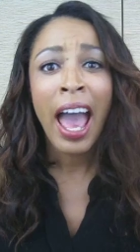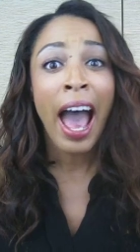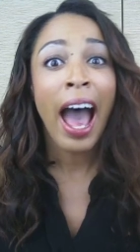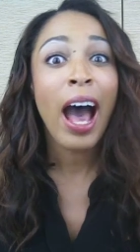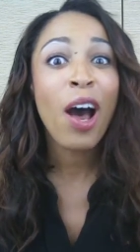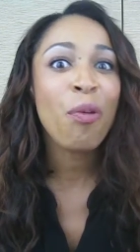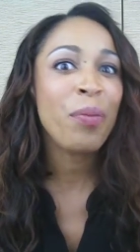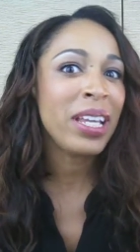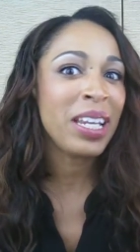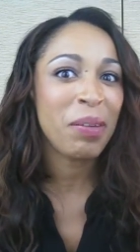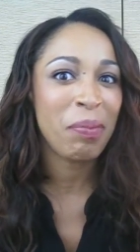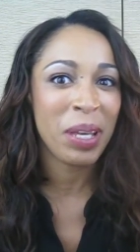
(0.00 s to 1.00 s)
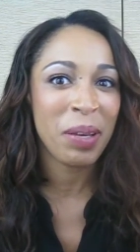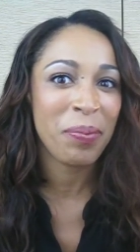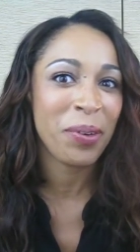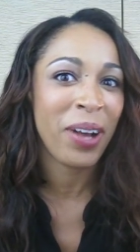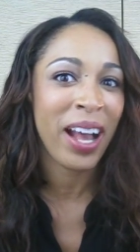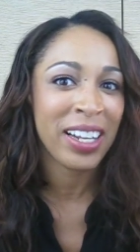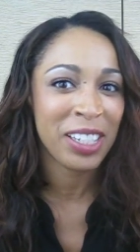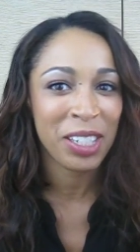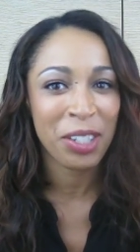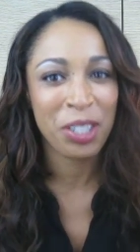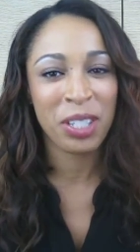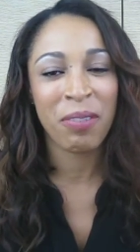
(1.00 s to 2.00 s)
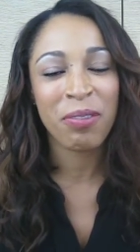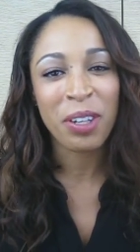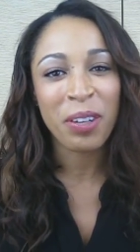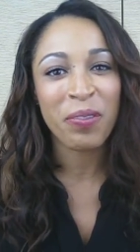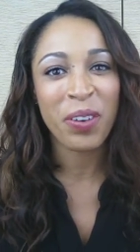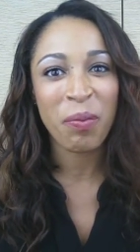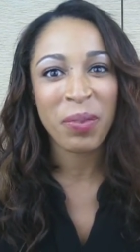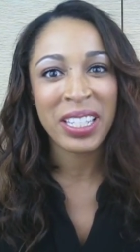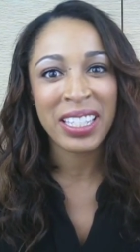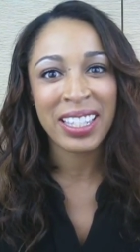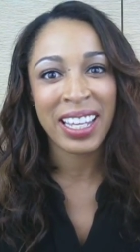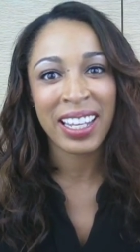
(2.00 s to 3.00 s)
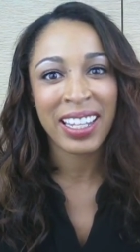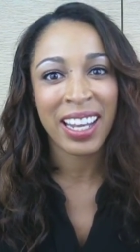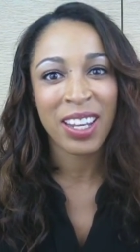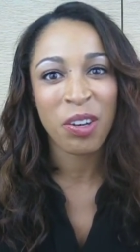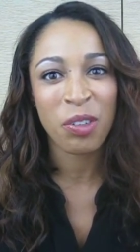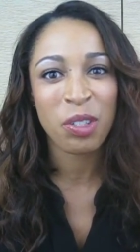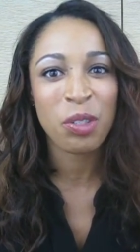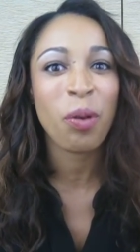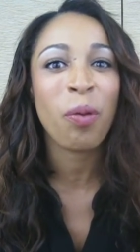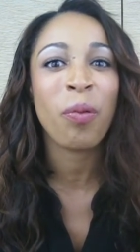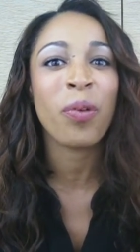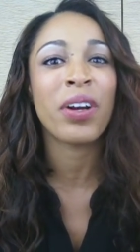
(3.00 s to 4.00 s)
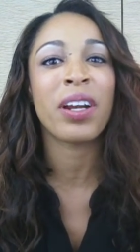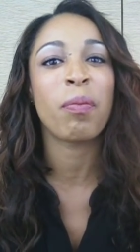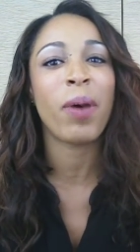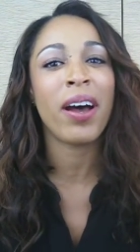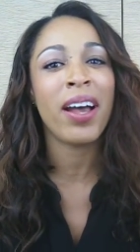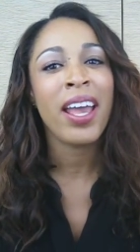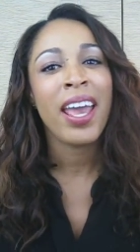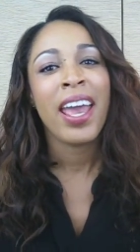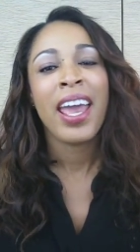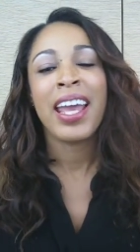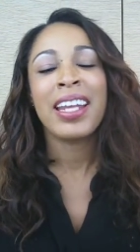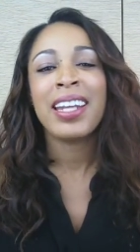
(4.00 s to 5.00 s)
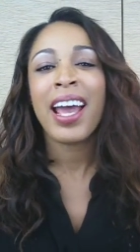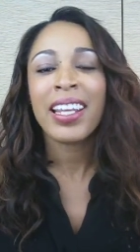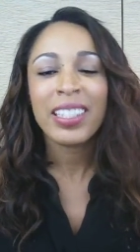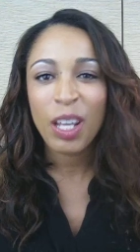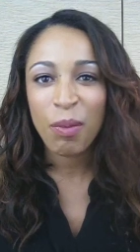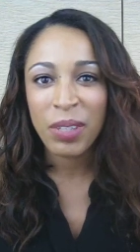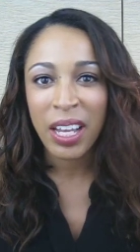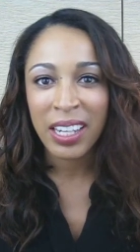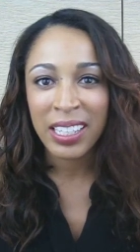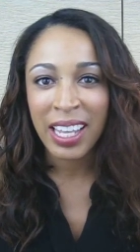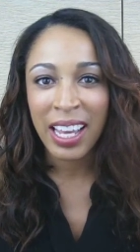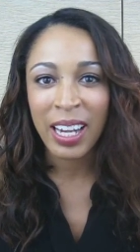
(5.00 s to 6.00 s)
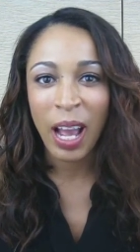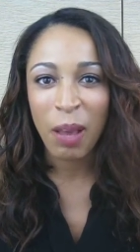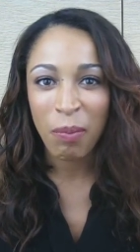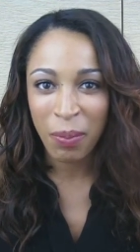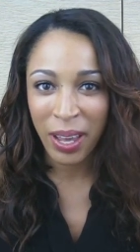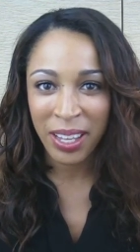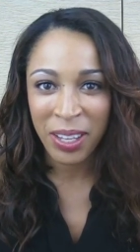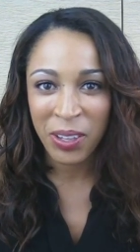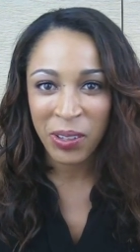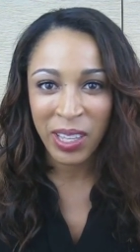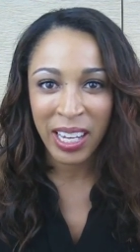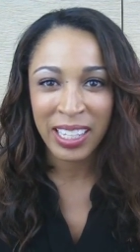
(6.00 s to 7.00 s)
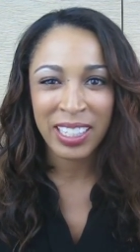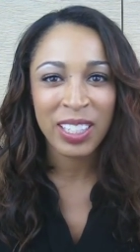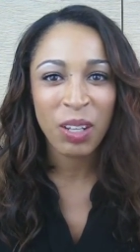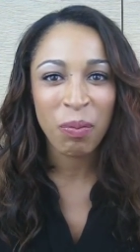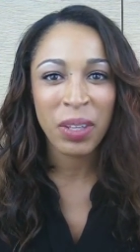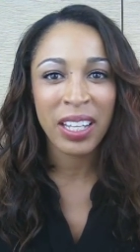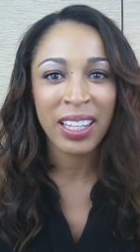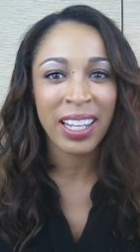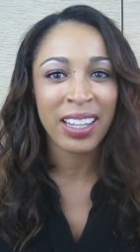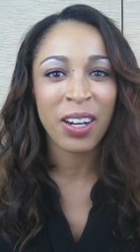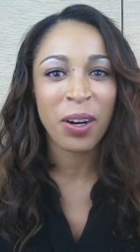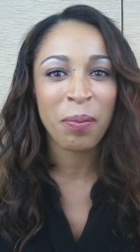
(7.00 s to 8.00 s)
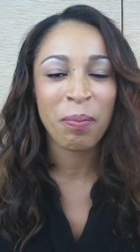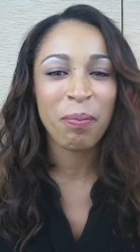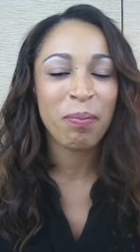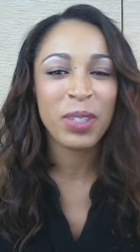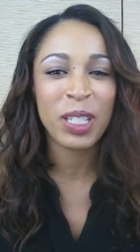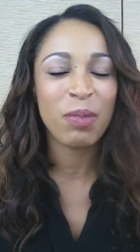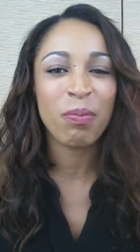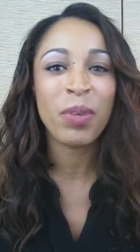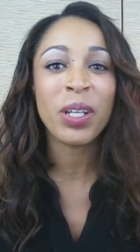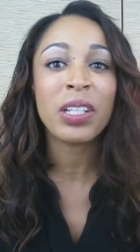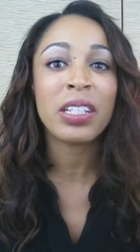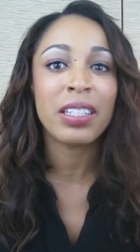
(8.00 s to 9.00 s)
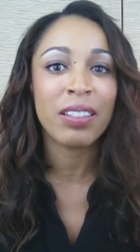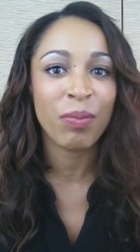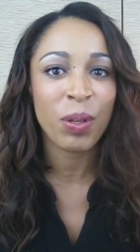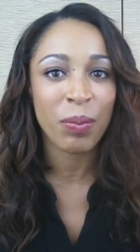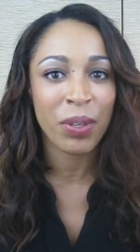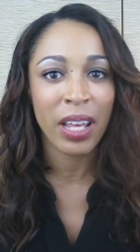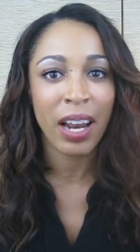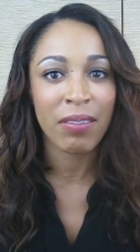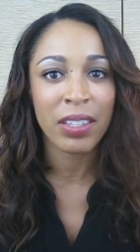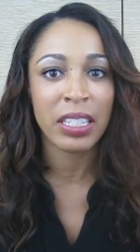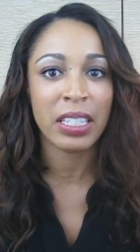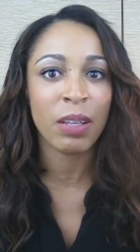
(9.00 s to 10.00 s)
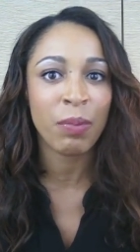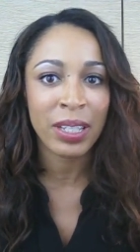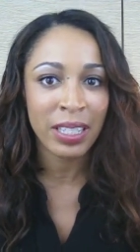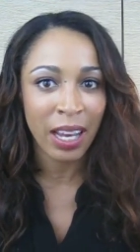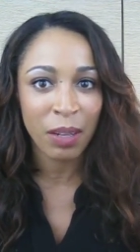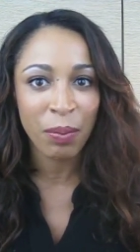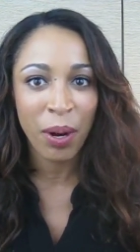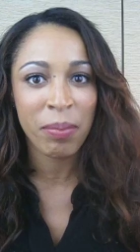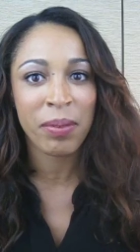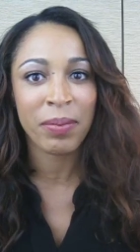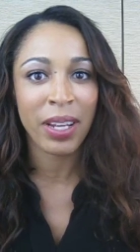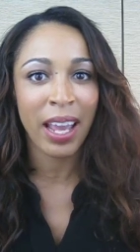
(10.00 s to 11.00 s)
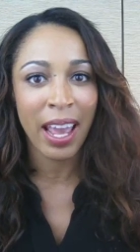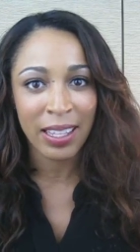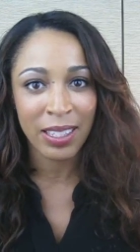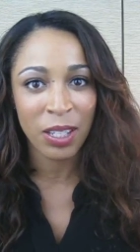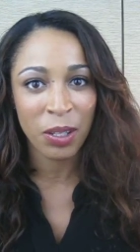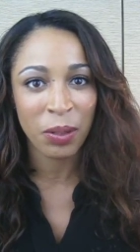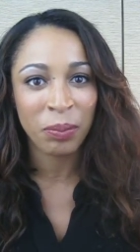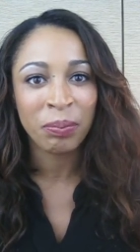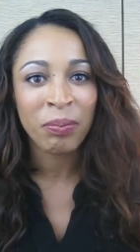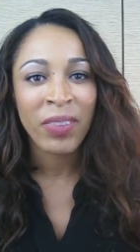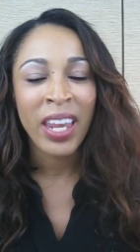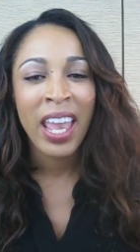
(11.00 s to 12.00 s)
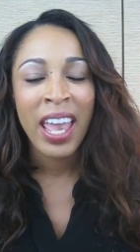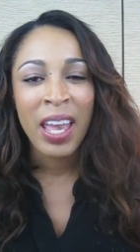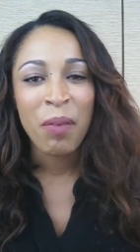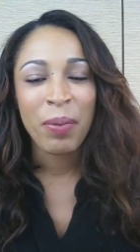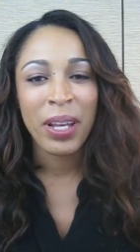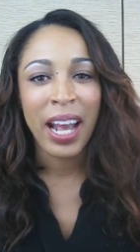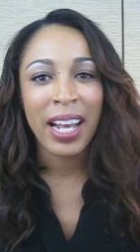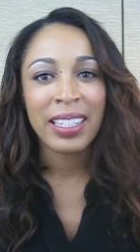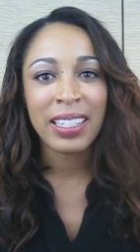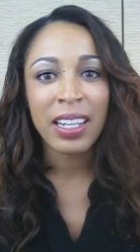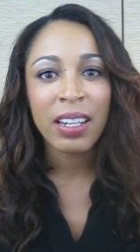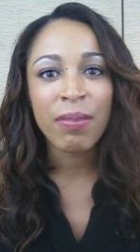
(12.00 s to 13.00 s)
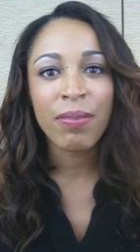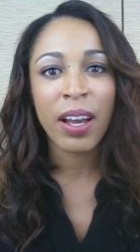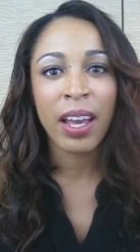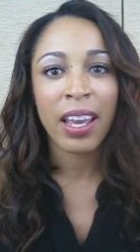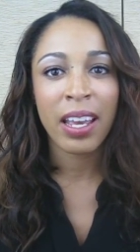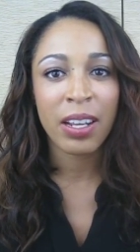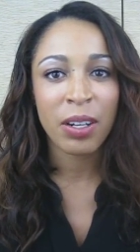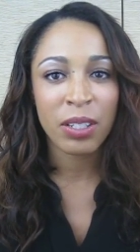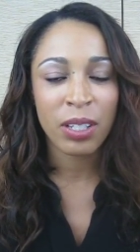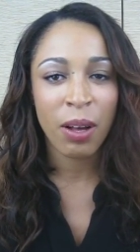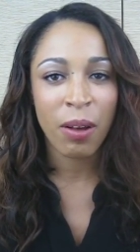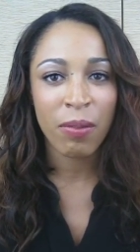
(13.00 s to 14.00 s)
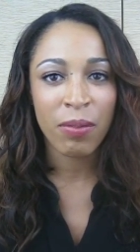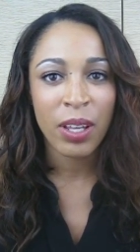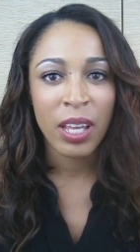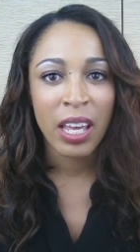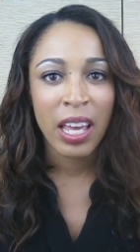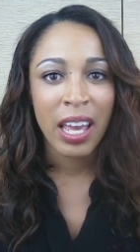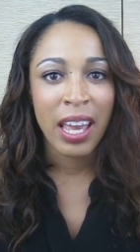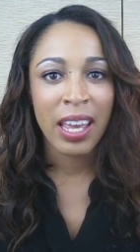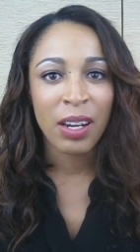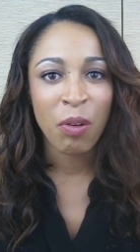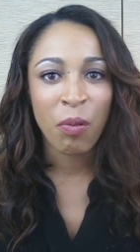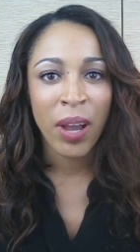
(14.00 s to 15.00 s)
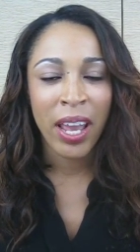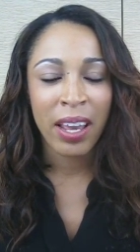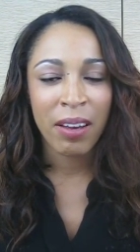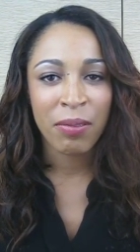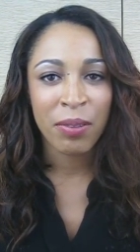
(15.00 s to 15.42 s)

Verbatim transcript: how many people actually are suffering from this thing that you're so worried about. And 9 times out of 10, I bet you that it's something that there are just millions of people that have the same exact problem as you. But identifying yourself in a way of